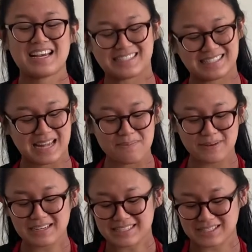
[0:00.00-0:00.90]

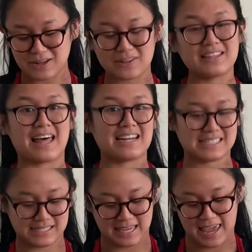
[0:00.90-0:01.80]
separate so the
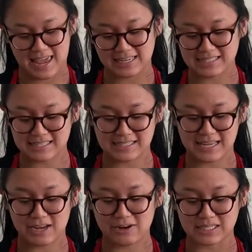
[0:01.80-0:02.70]
lettuce can
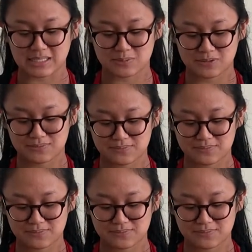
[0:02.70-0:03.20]
stay crisp.